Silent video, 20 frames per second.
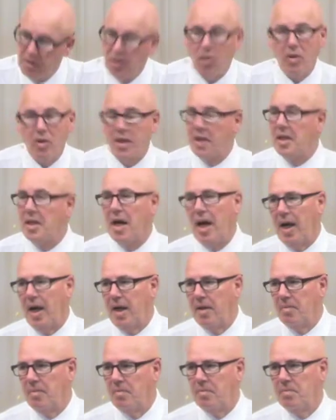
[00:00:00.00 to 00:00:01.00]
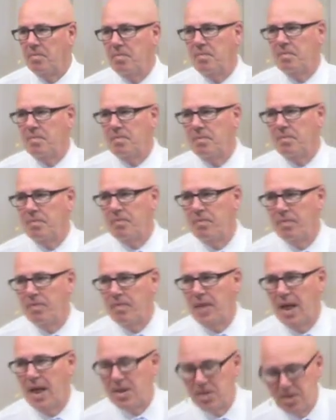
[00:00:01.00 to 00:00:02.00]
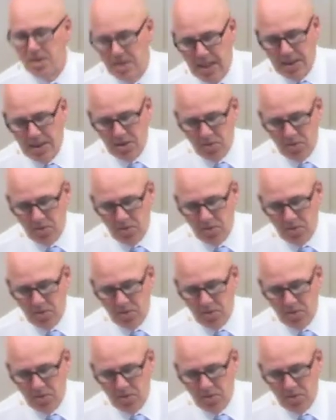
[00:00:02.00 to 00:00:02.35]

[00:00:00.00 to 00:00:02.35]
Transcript: going to die. That's